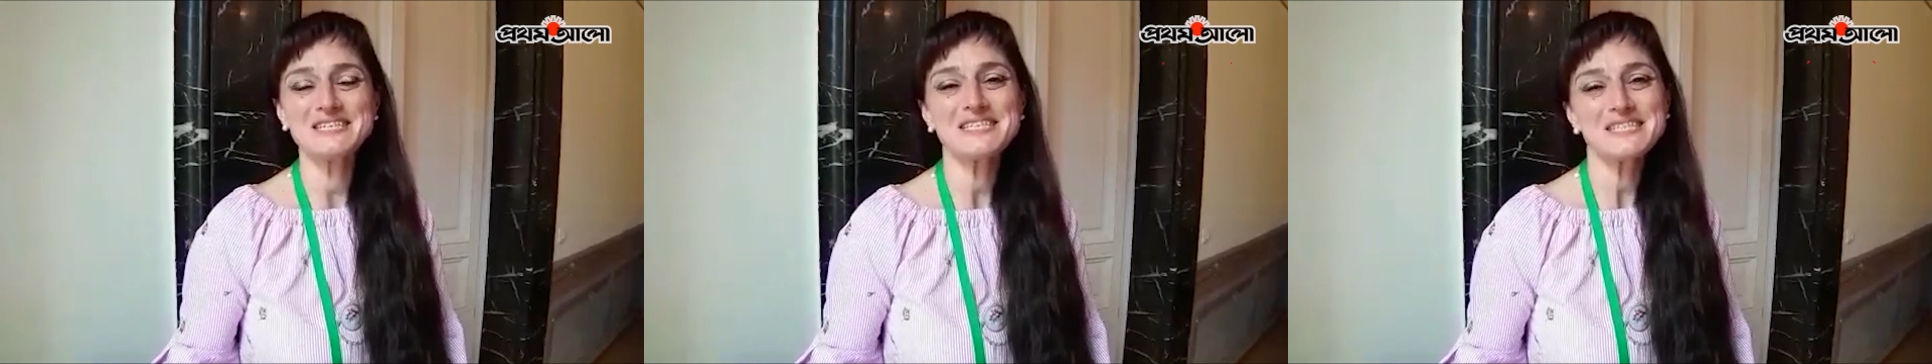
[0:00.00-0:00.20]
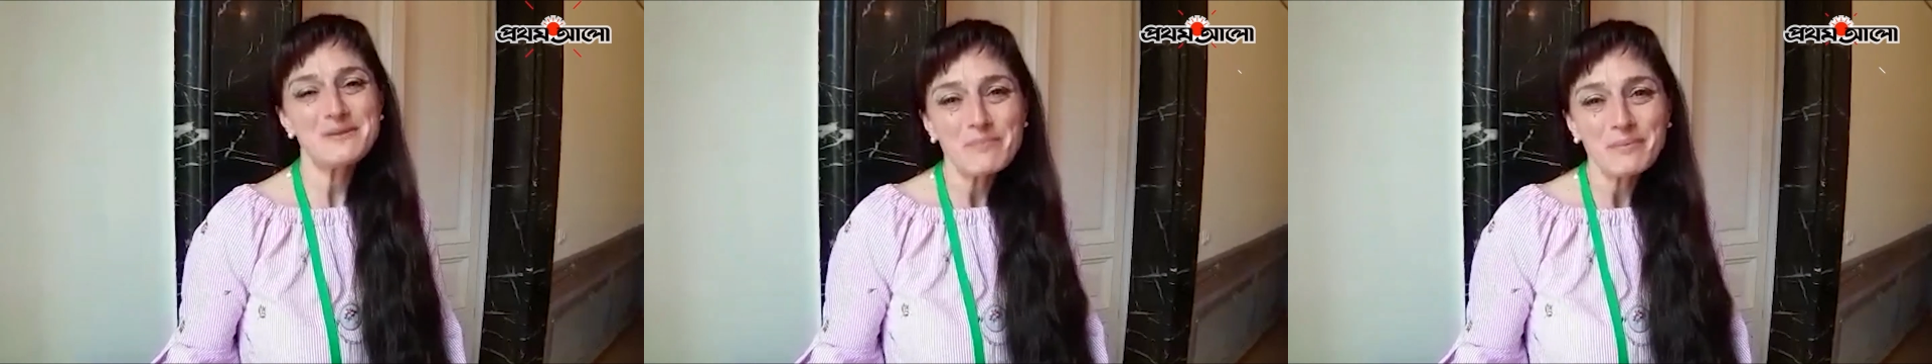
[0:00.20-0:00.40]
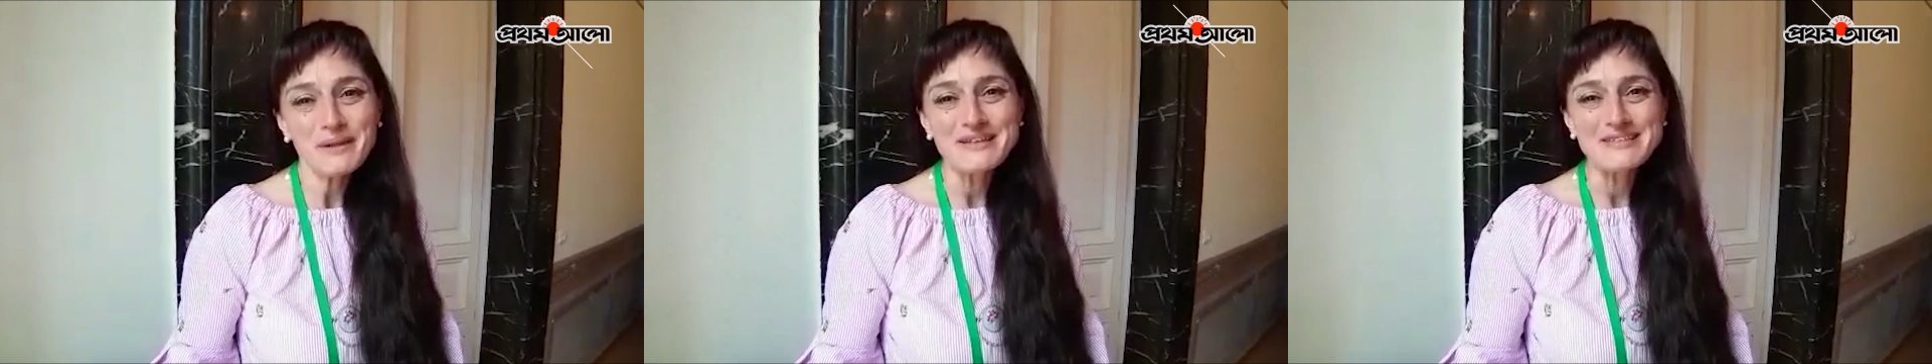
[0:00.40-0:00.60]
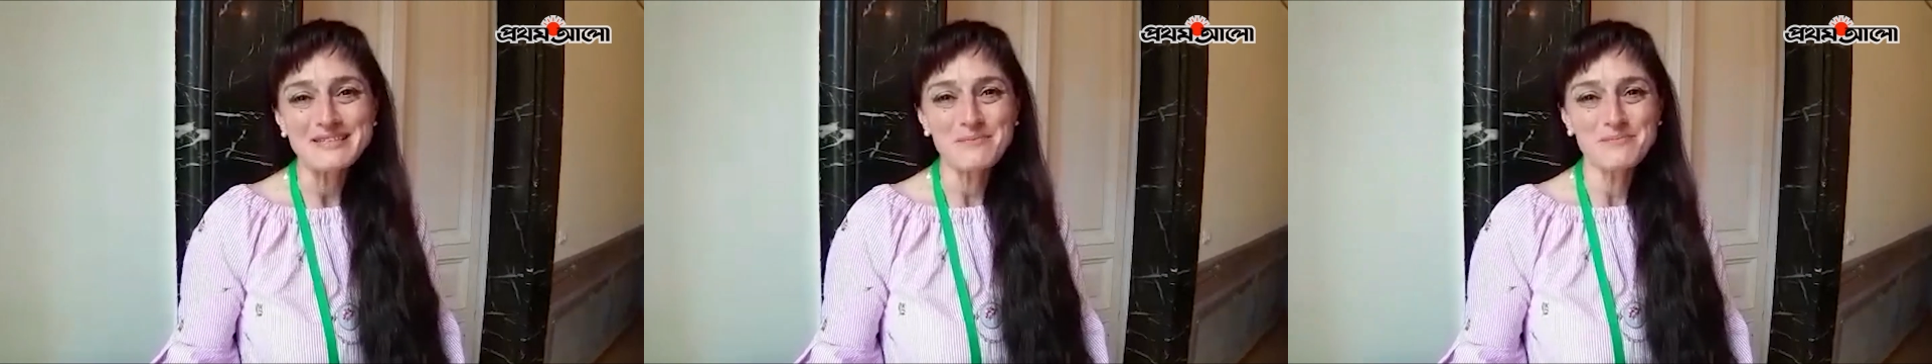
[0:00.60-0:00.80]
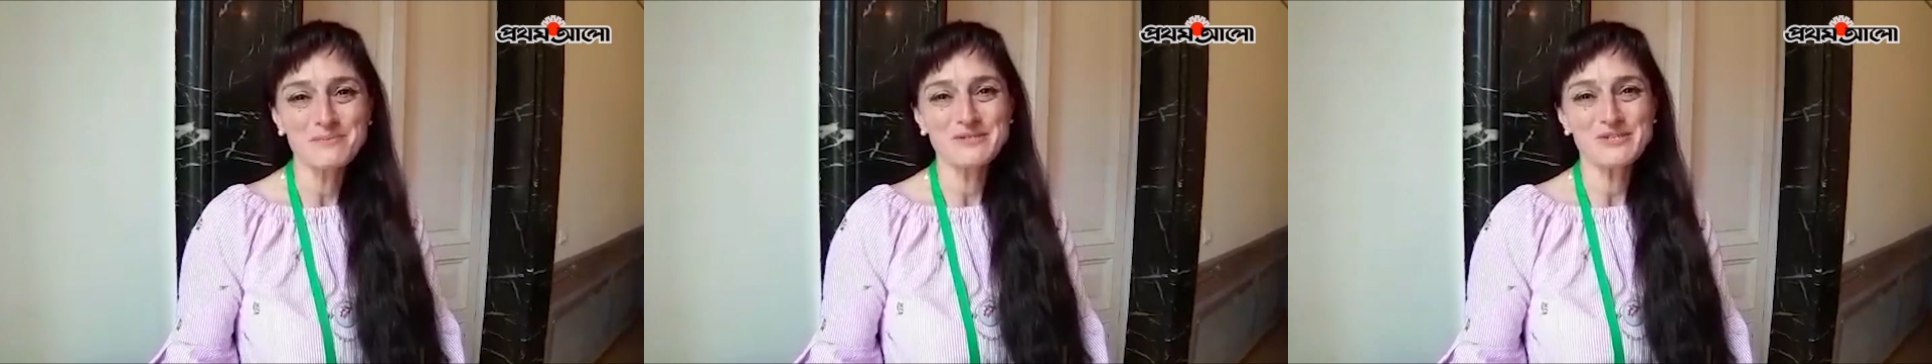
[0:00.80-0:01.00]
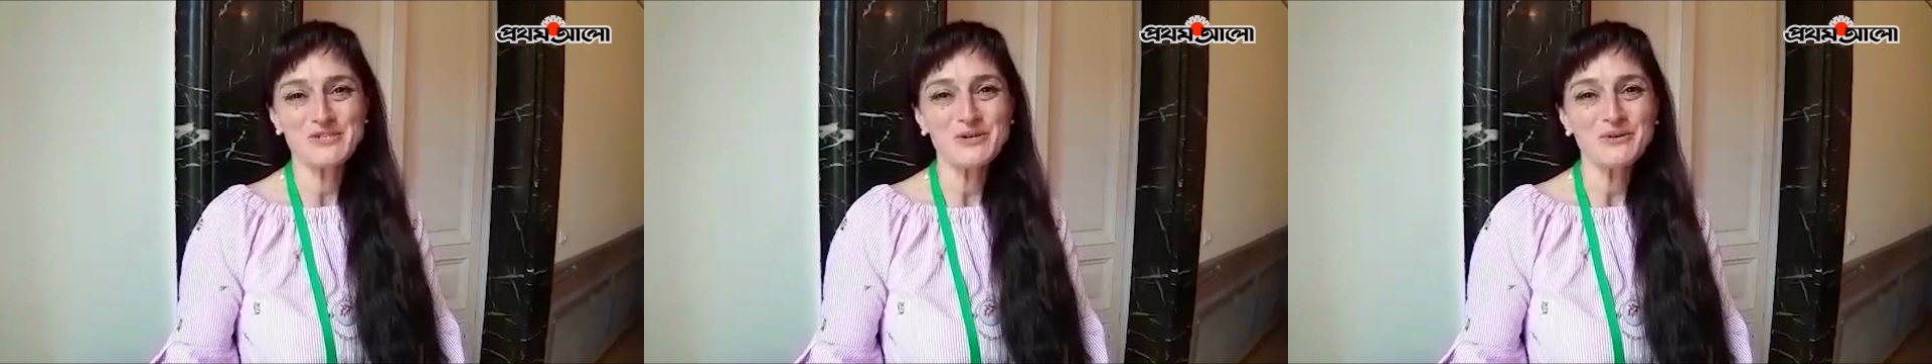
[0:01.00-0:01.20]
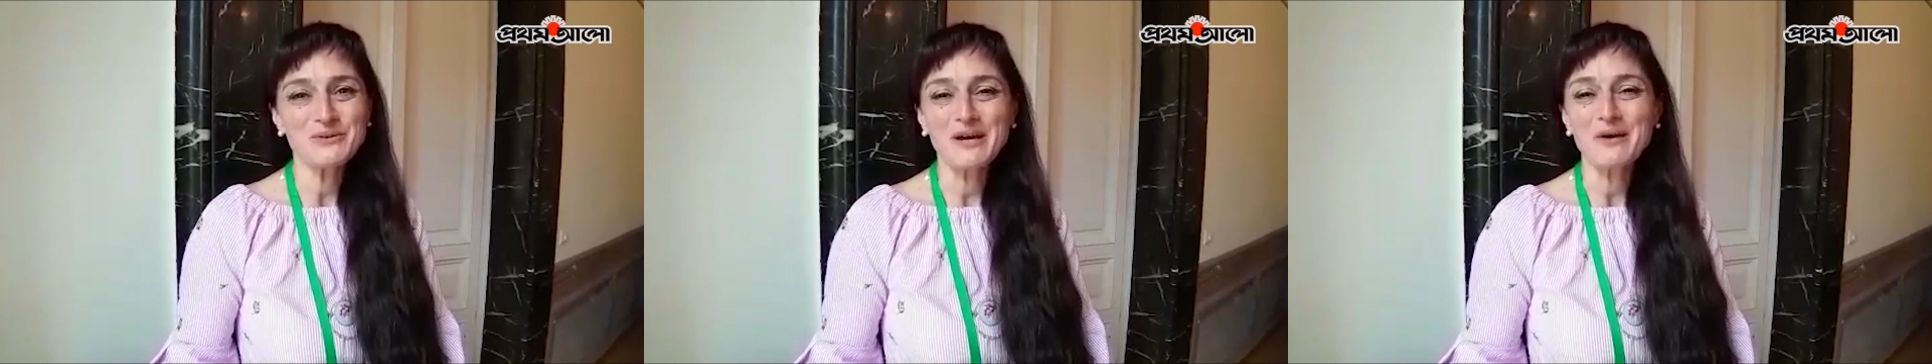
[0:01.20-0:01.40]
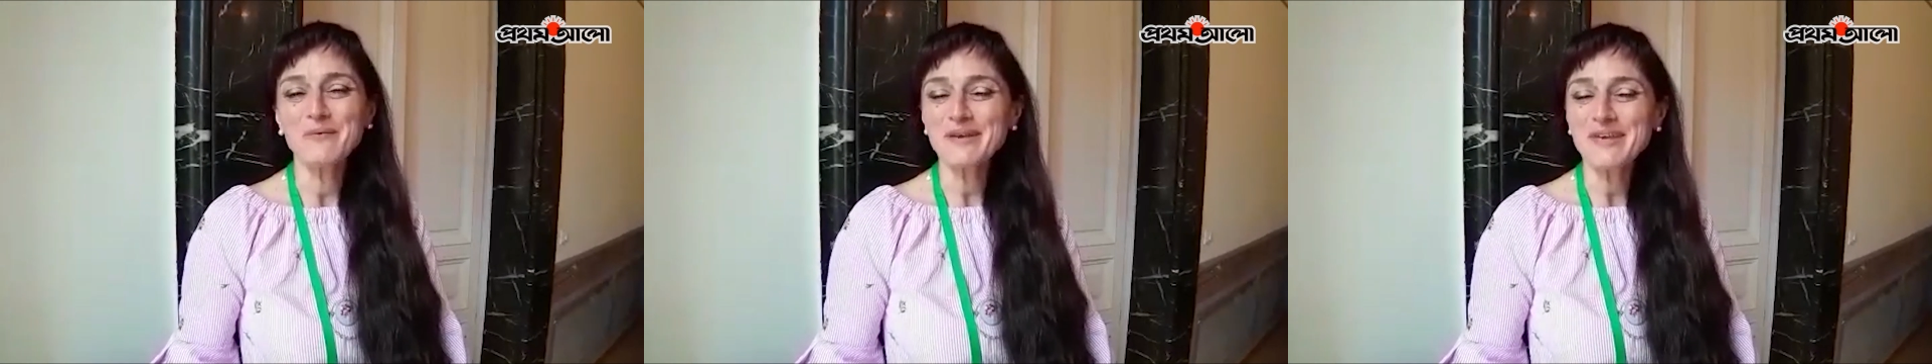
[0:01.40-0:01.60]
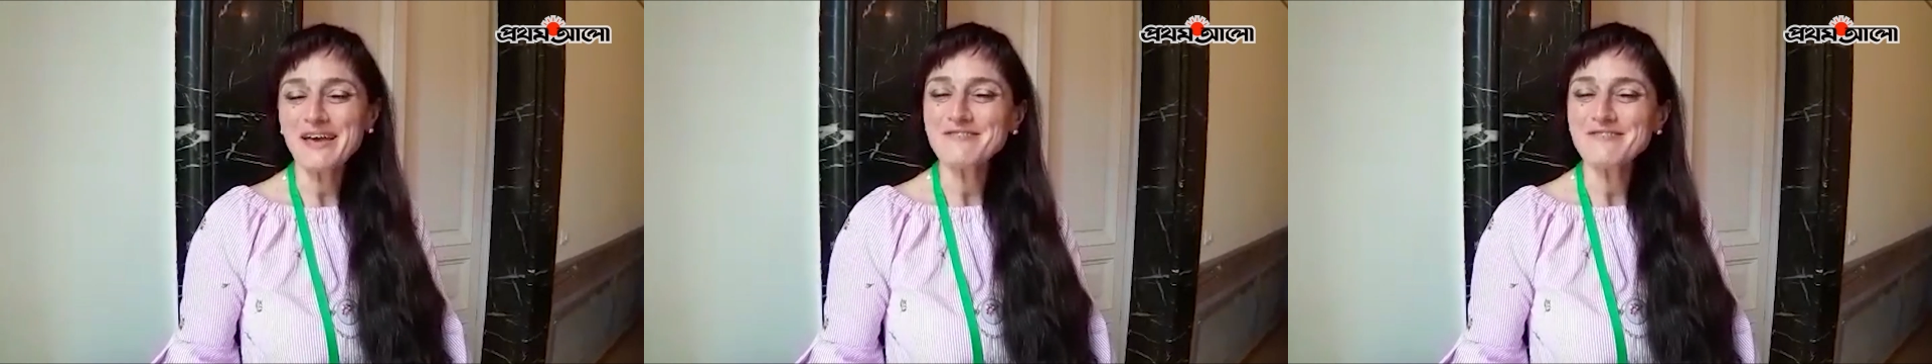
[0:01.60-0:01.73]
simple examples show that we